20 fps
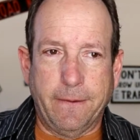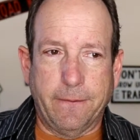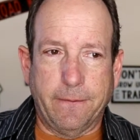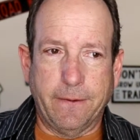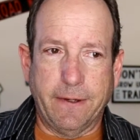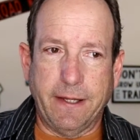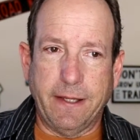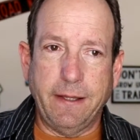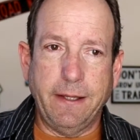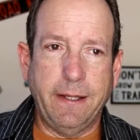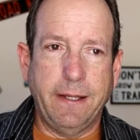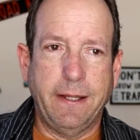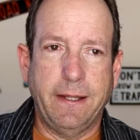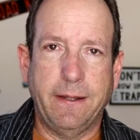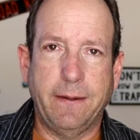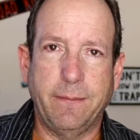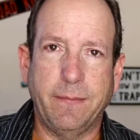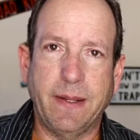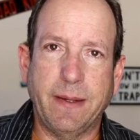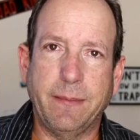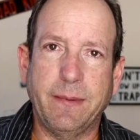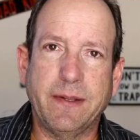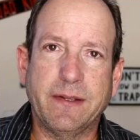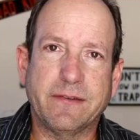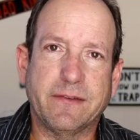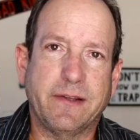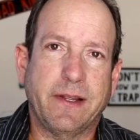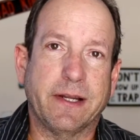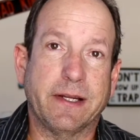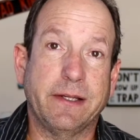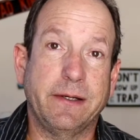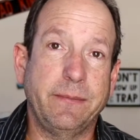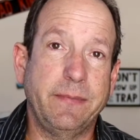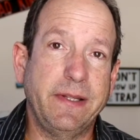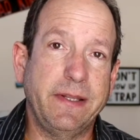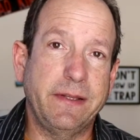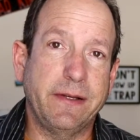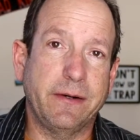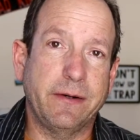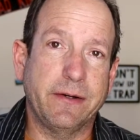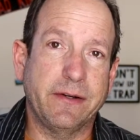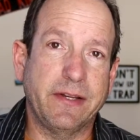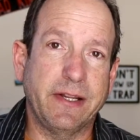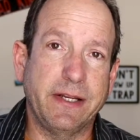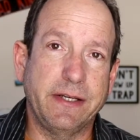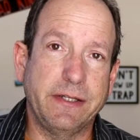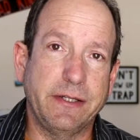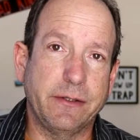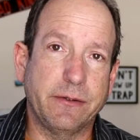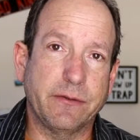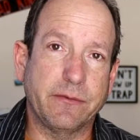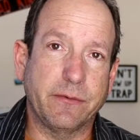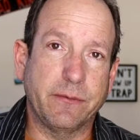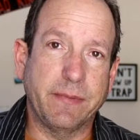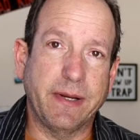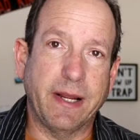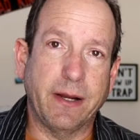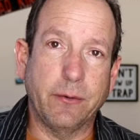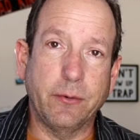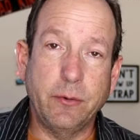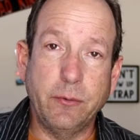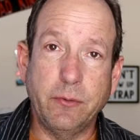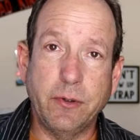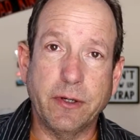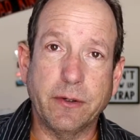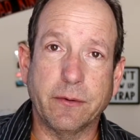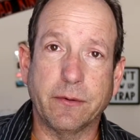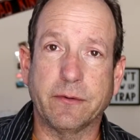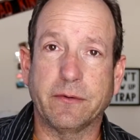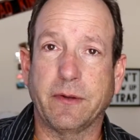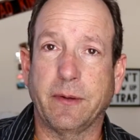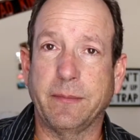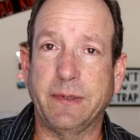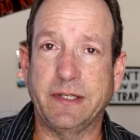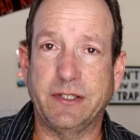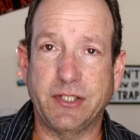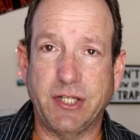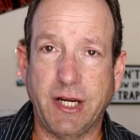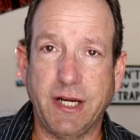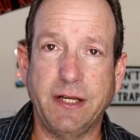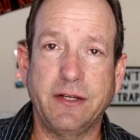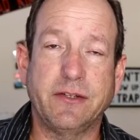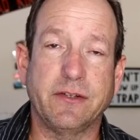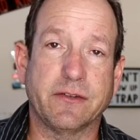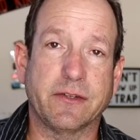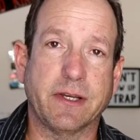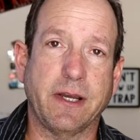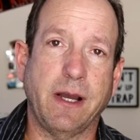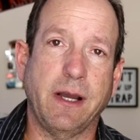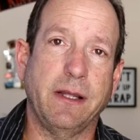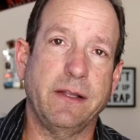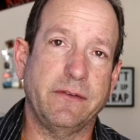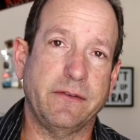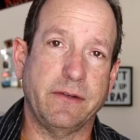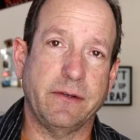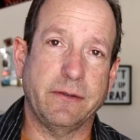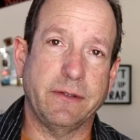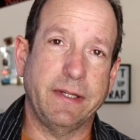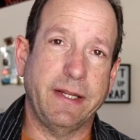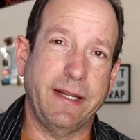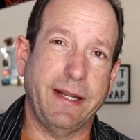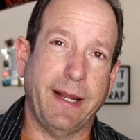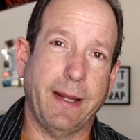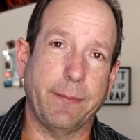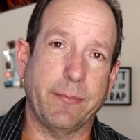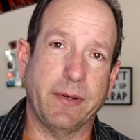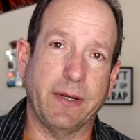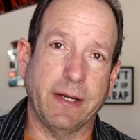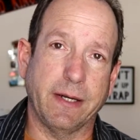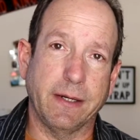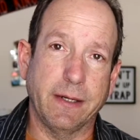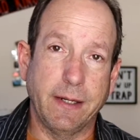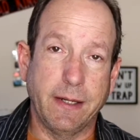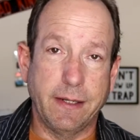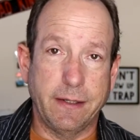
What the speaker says: Well, maybe it's not going to be there in 10 years from now. Who knows? I mean, change is constantly happening.